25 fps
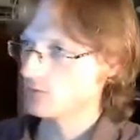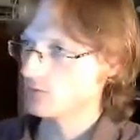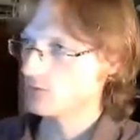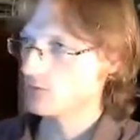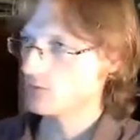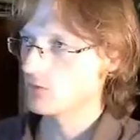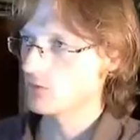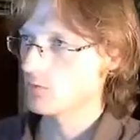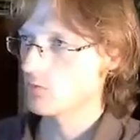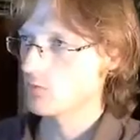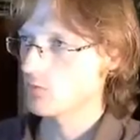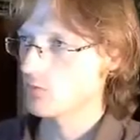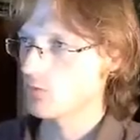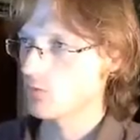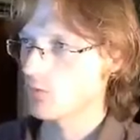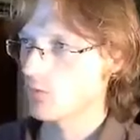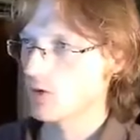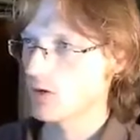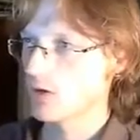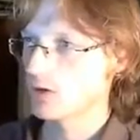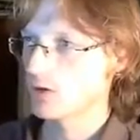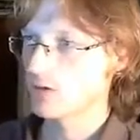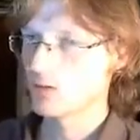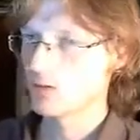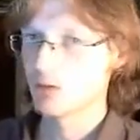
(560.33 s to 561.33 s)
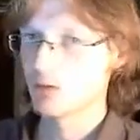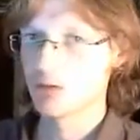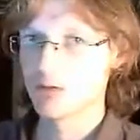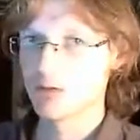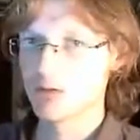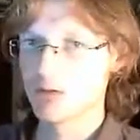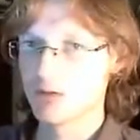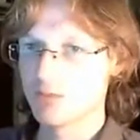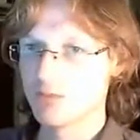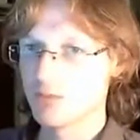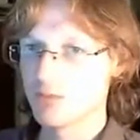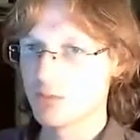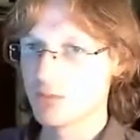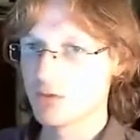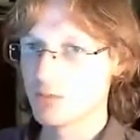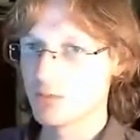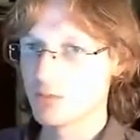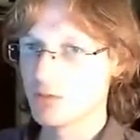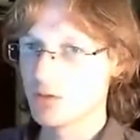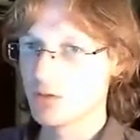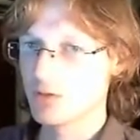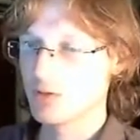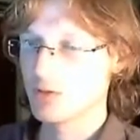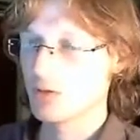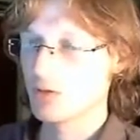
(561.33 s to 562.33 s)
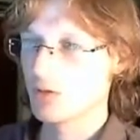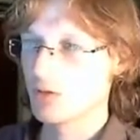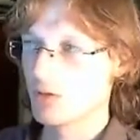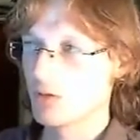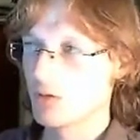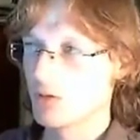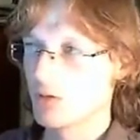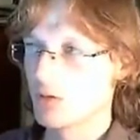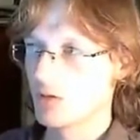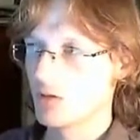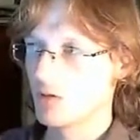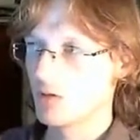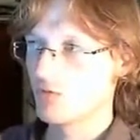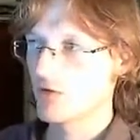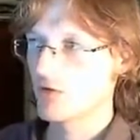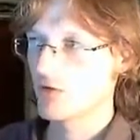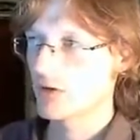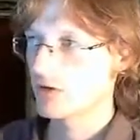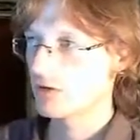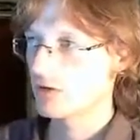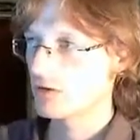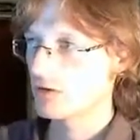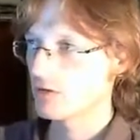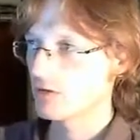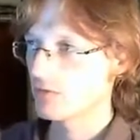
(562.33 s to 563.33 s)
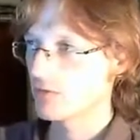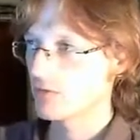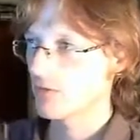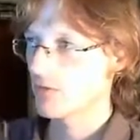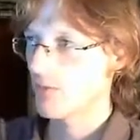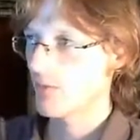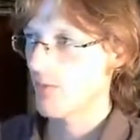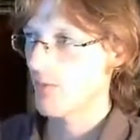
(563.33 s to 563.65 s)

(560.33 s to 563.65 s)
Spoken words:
I drink more wine, I'll definitely be talkative.